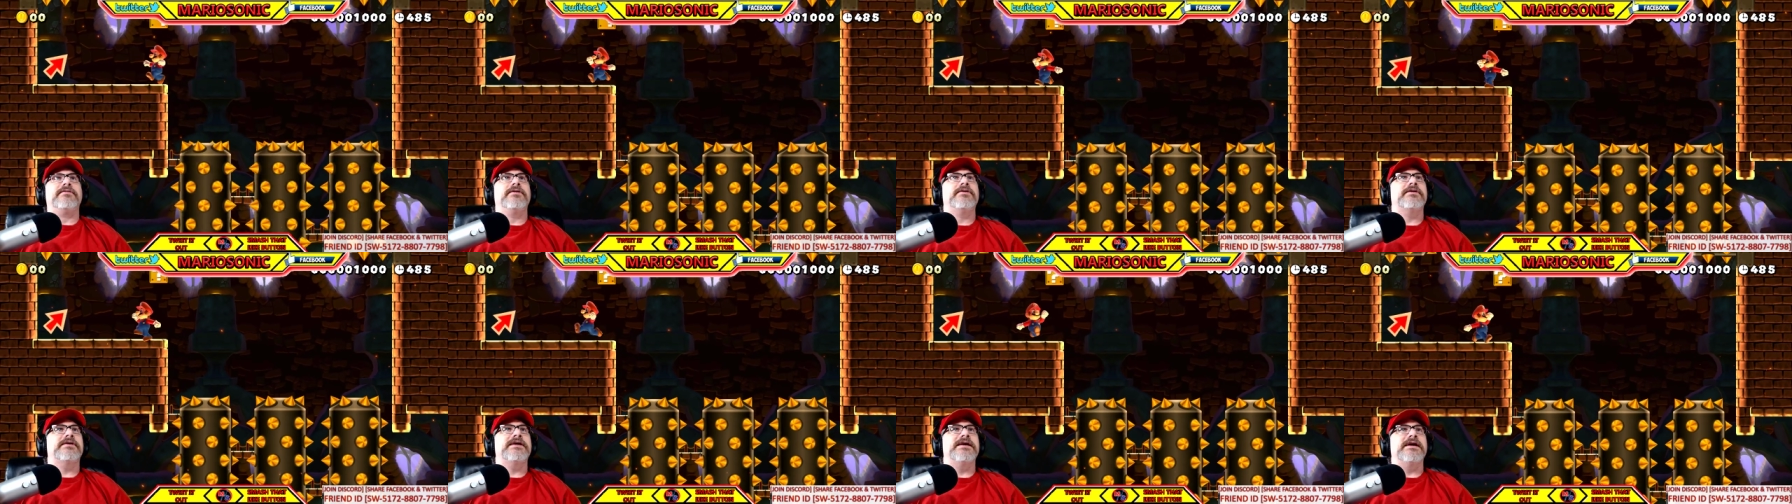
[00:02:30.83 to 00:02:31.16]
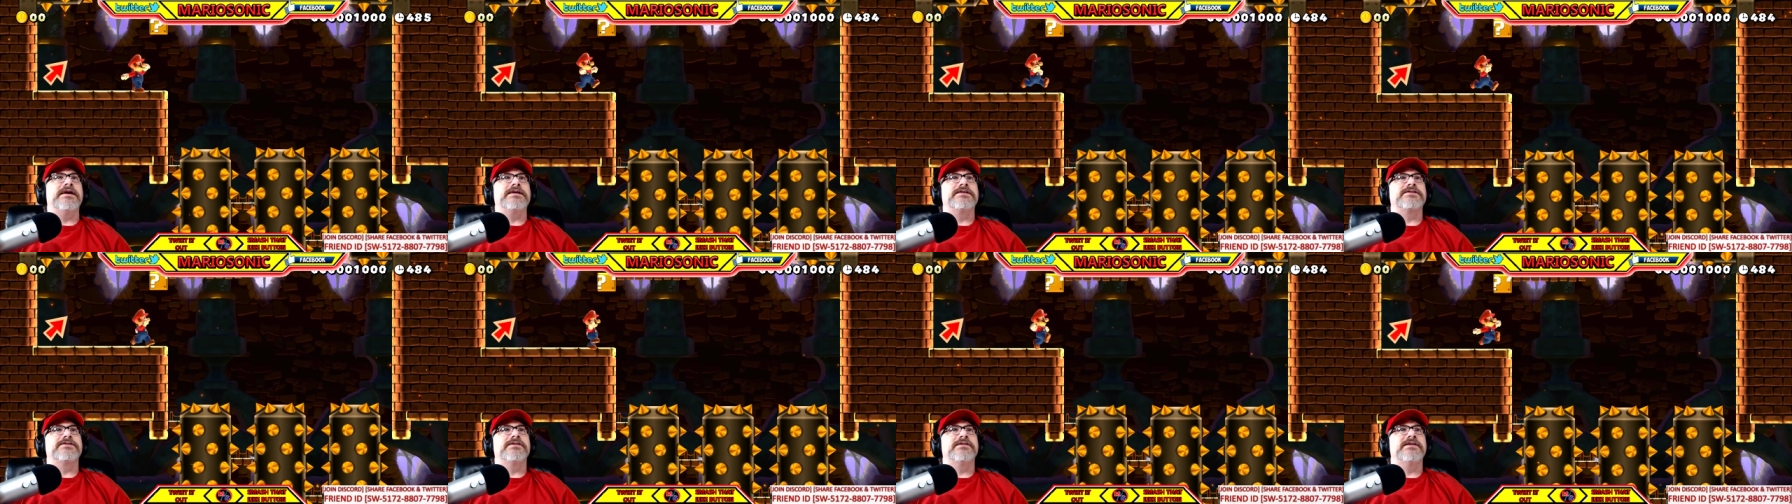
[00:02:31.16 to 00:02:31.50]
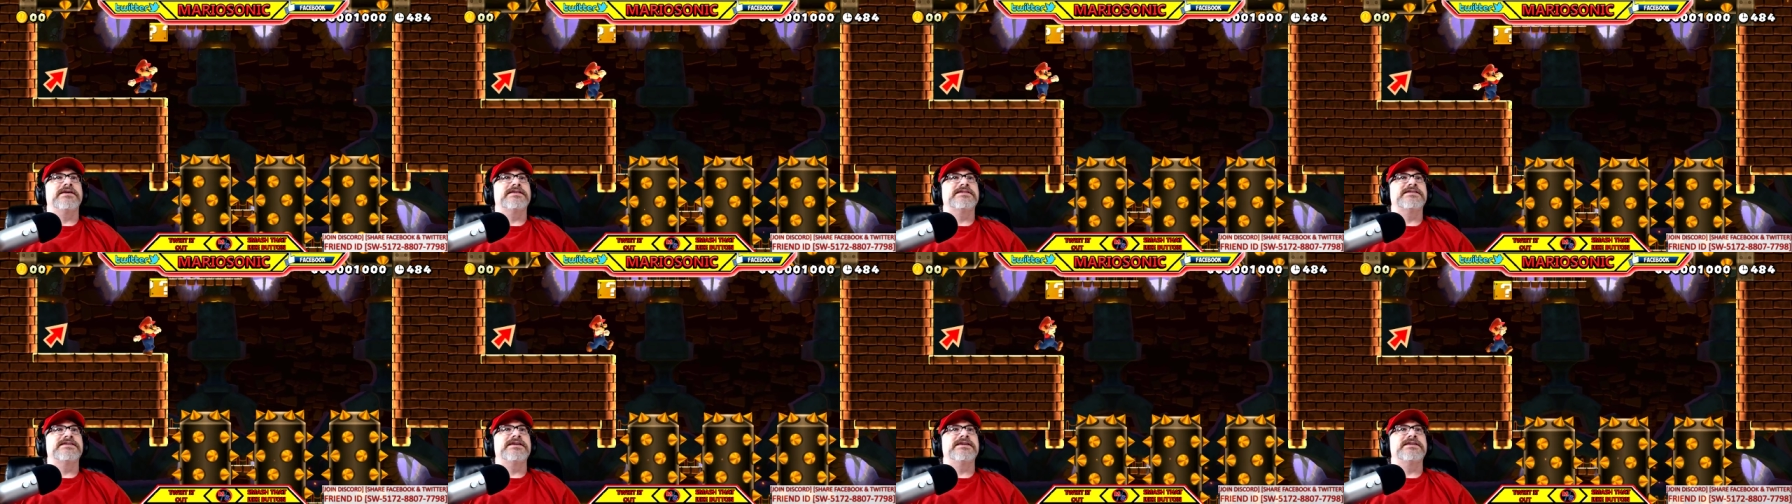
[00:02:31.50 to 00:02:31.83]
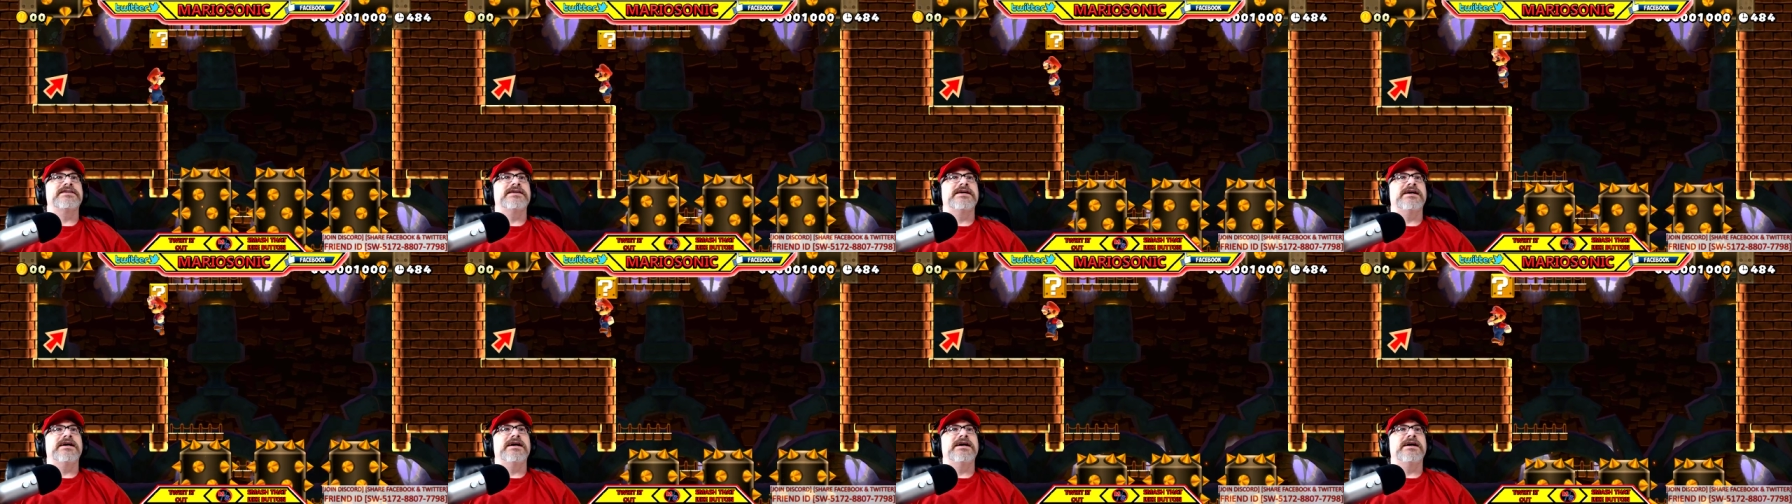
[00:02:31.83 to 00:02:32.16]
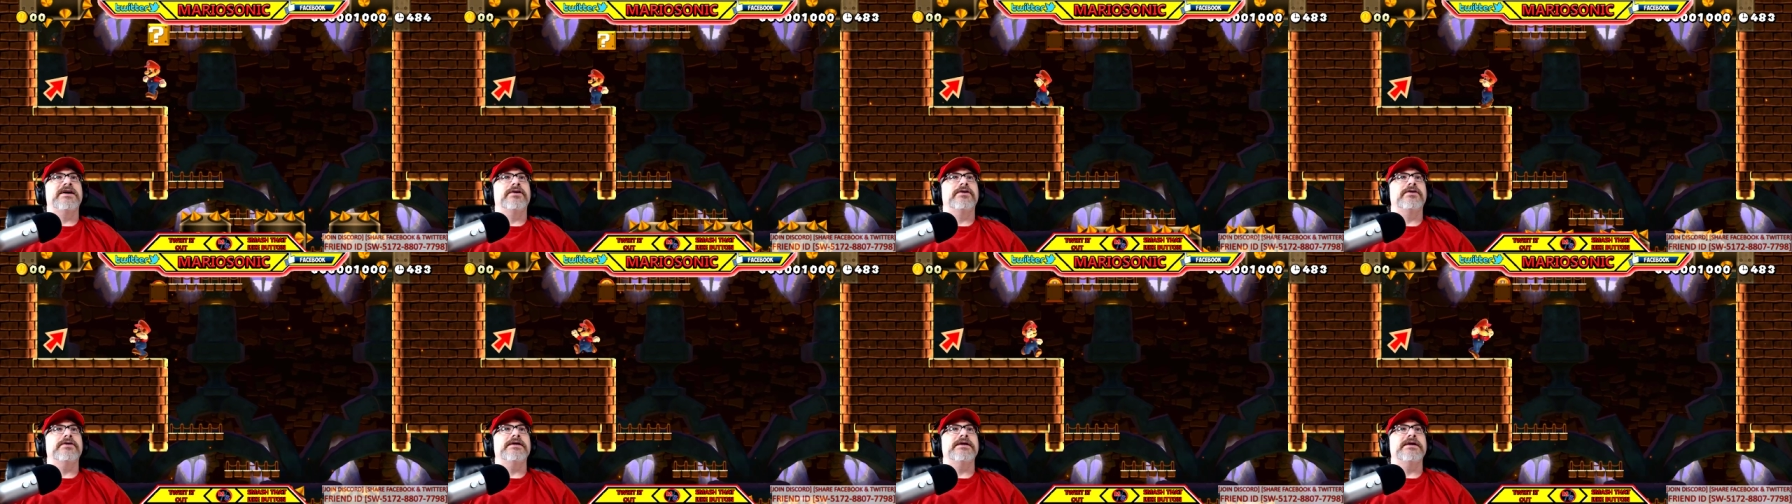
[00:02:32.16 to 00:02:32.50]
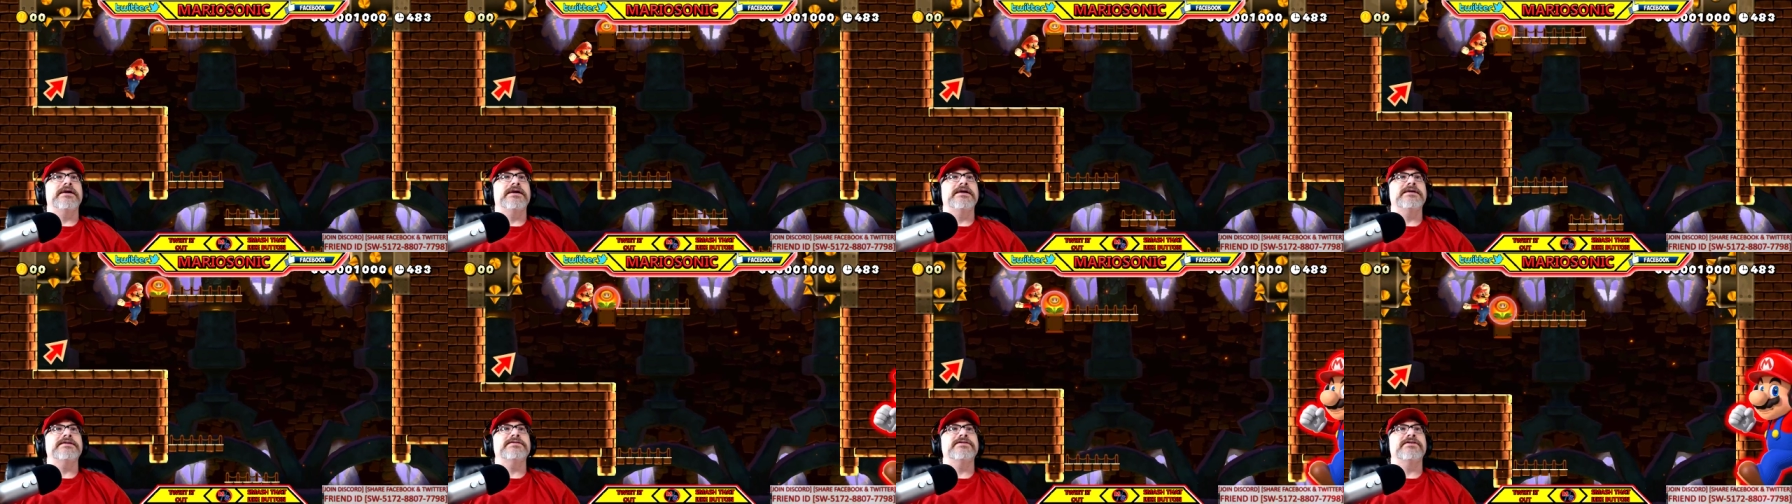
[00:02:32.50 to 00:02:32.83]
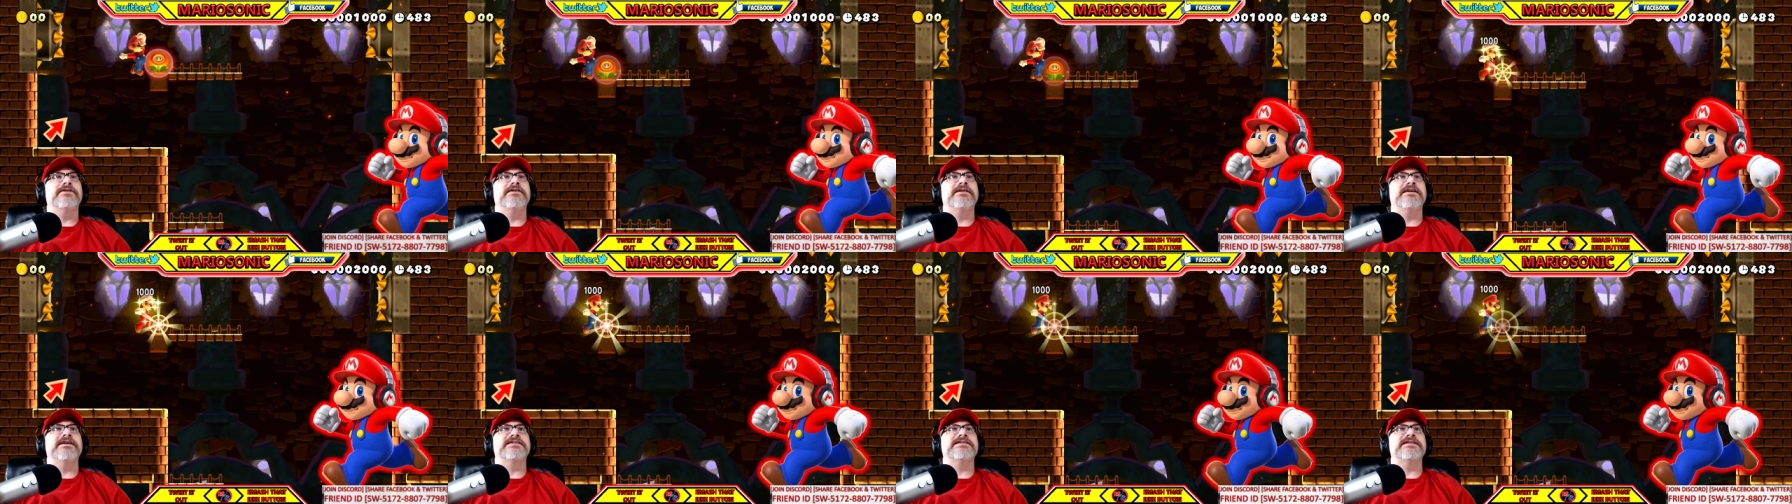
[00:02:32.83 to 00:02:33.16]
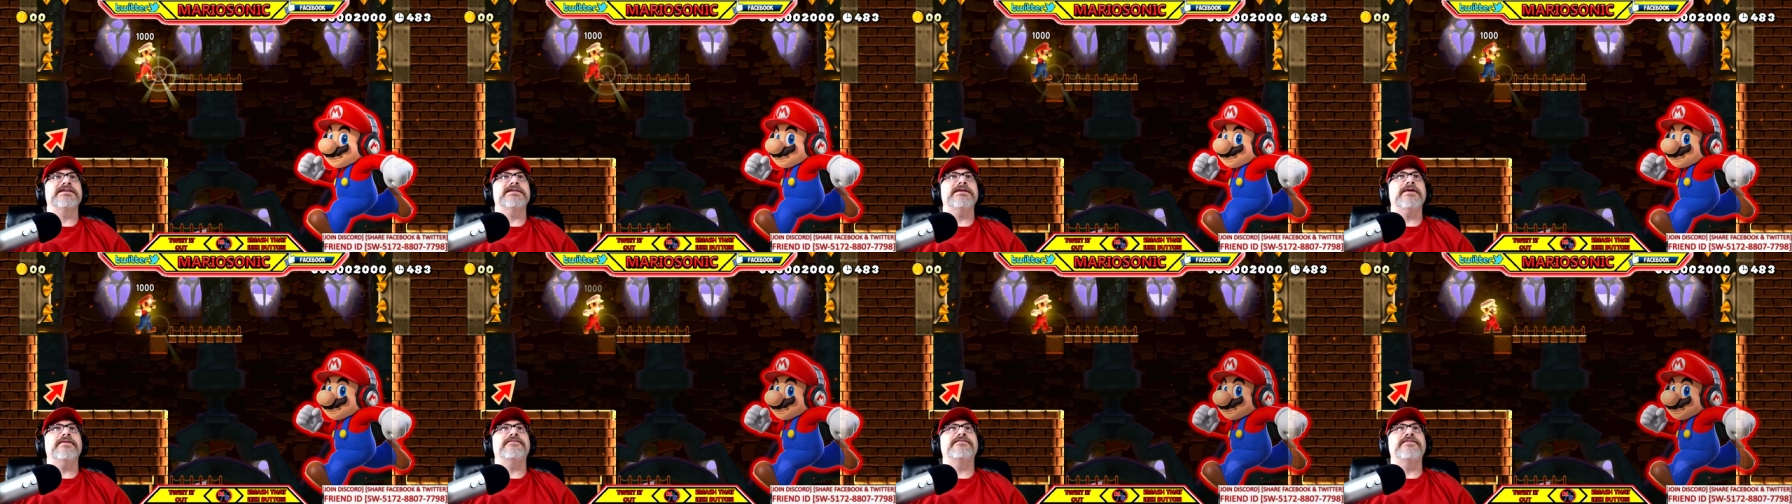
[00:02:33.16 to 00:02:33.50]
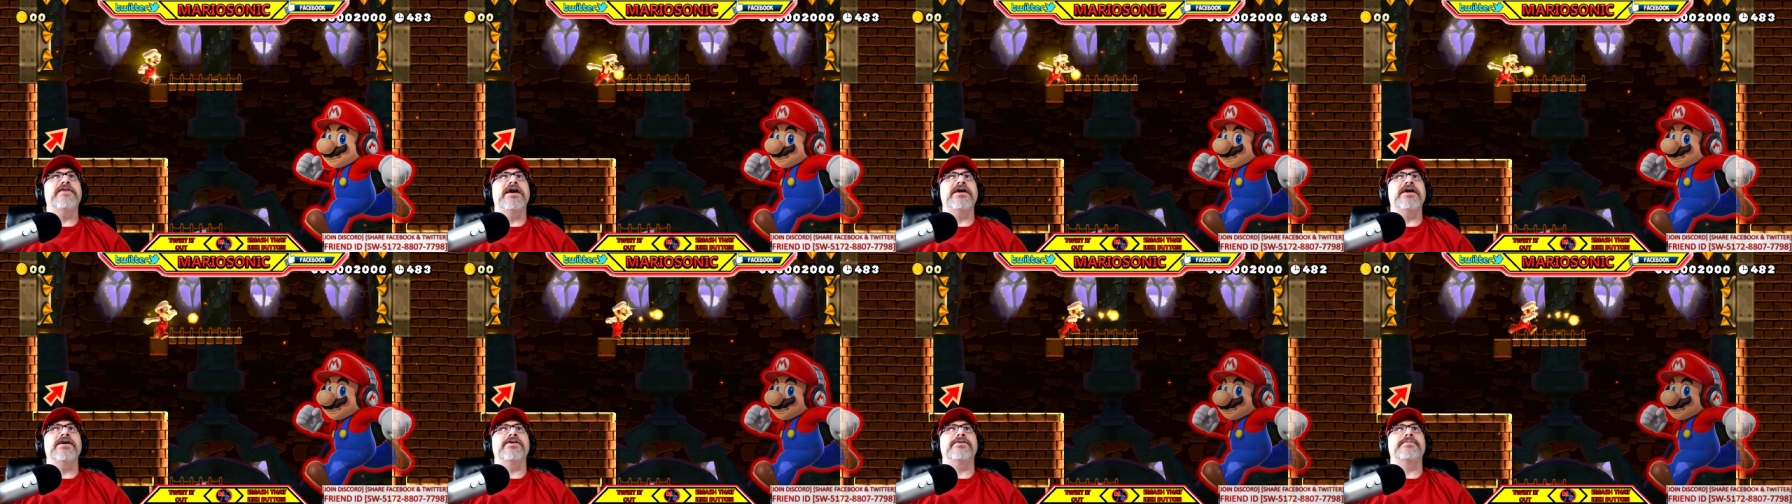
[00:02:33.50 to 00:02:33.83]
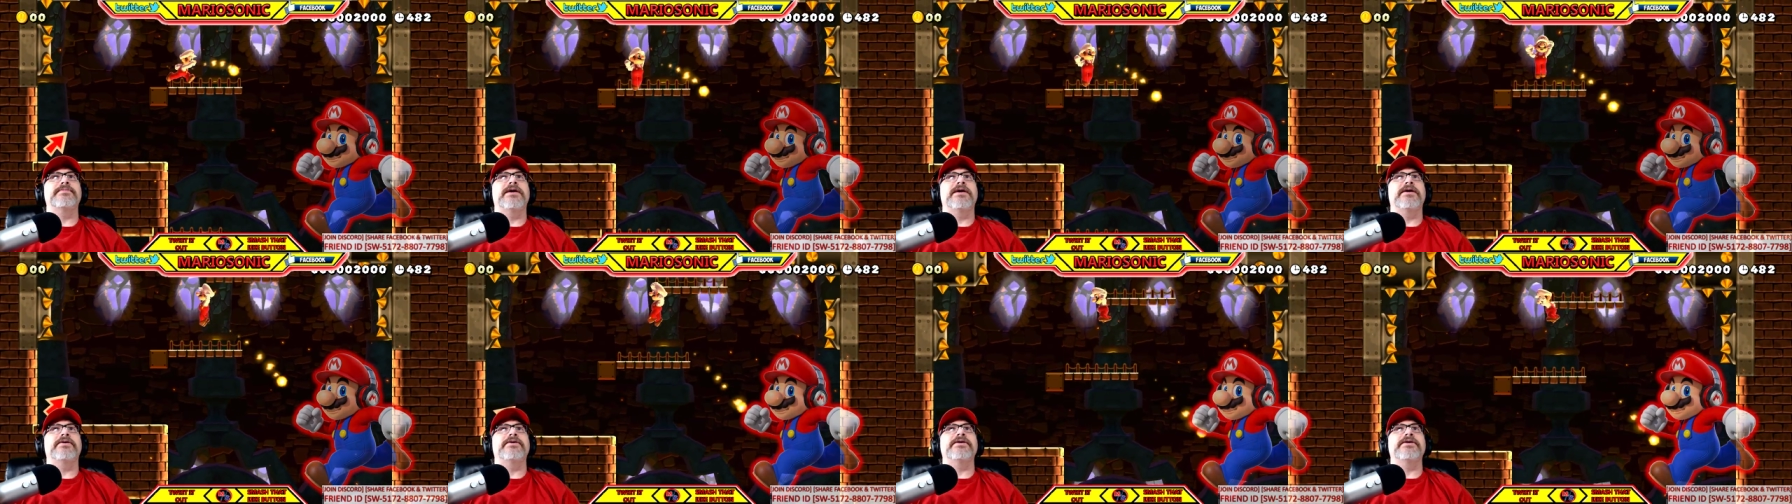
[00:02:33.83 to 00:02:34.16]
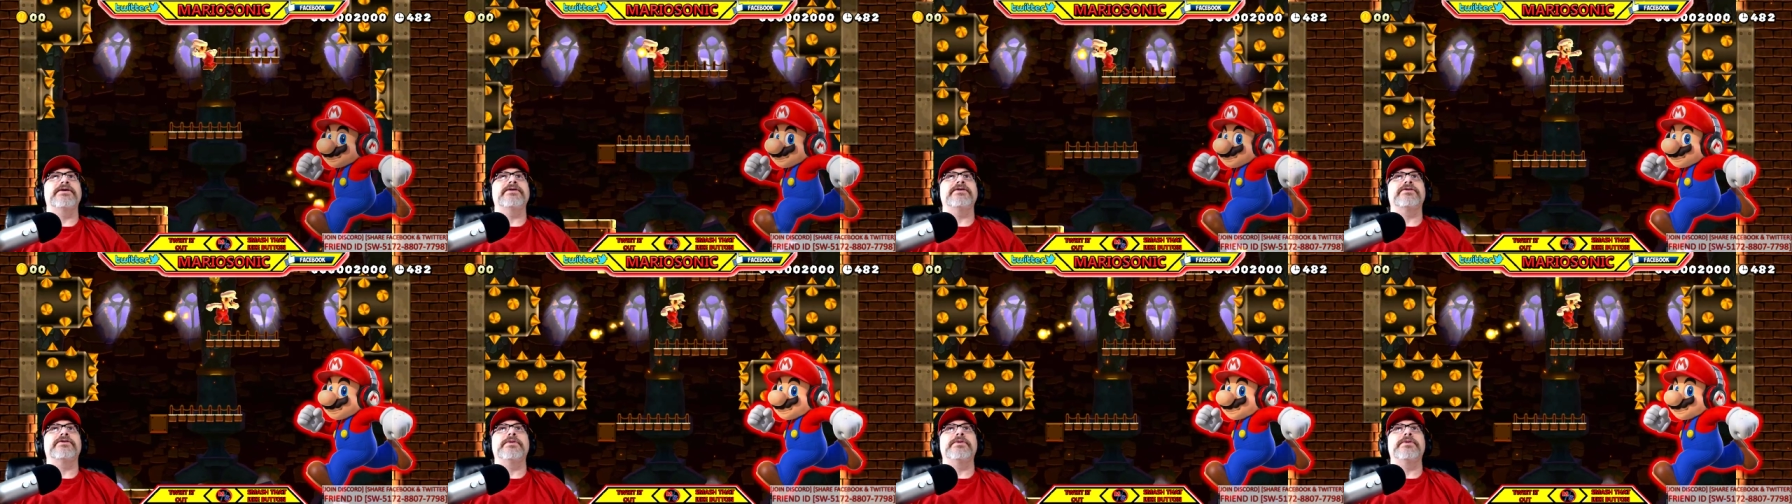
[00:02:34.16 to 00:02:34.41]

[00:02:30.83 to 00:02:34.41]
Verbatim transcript: Okay, so let's get. Uh, okay, so let's get that firepower here.